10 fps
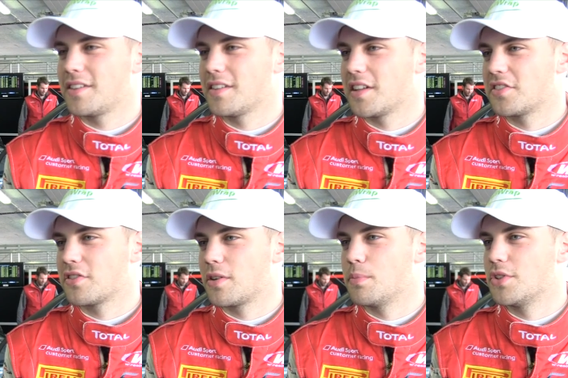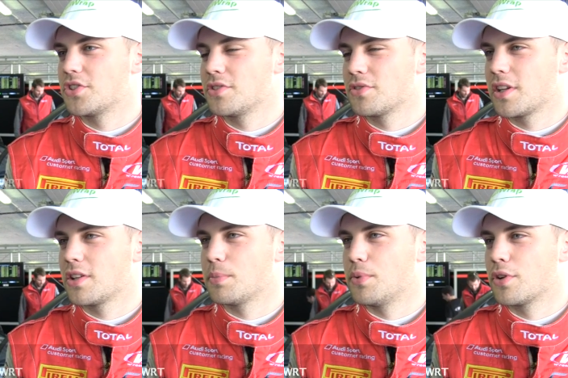I think that's our ambition, to get
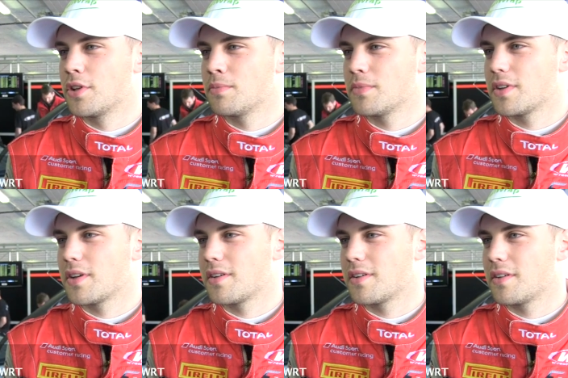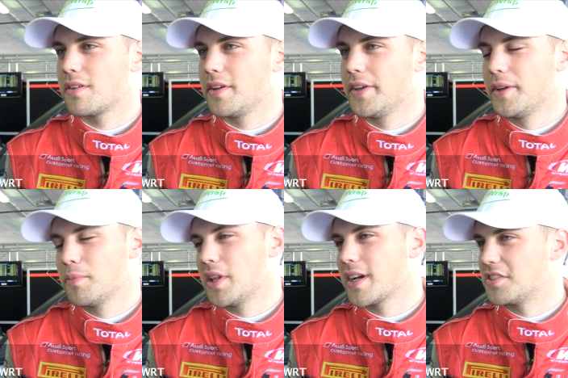on the podium. Uh,
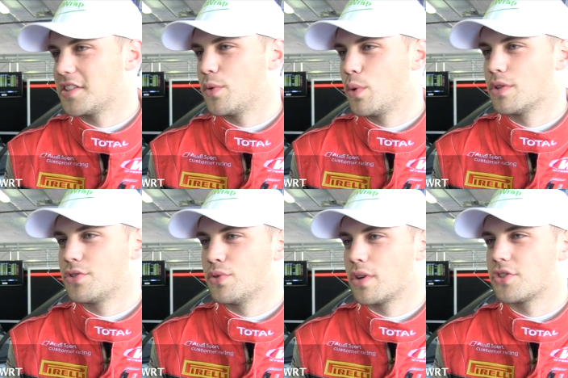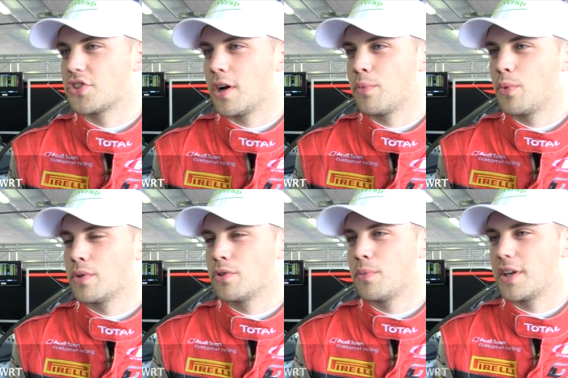like I say, we will do our job, we
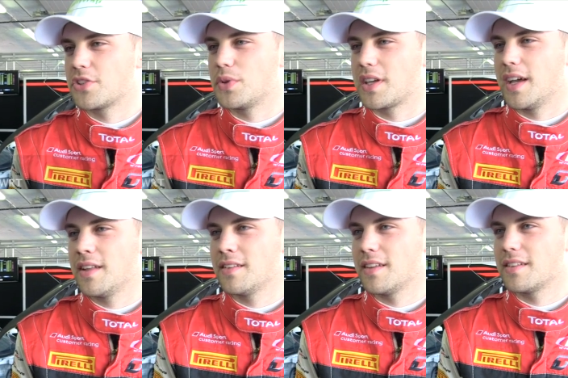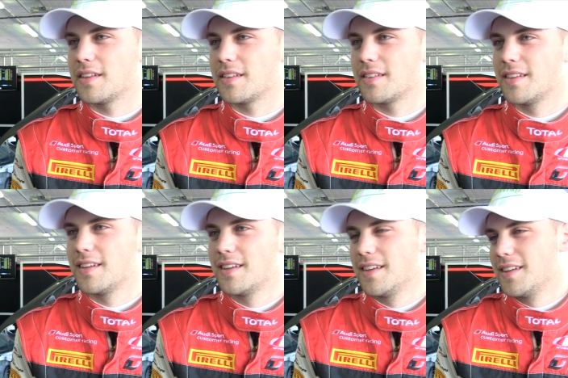will do the best we can, and then
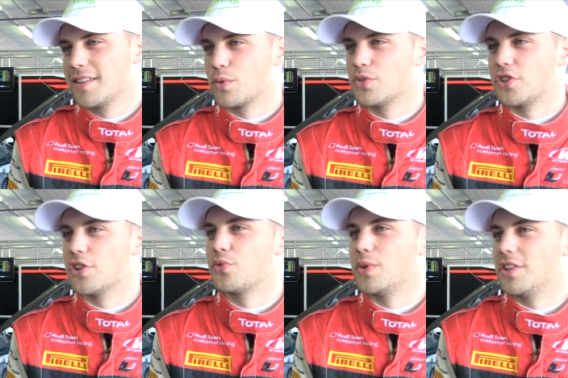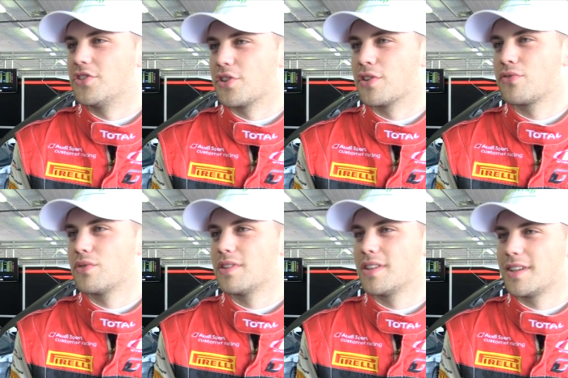the result we deserve
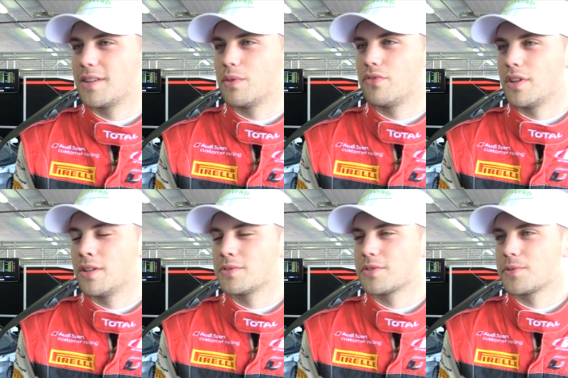will uh, will follow.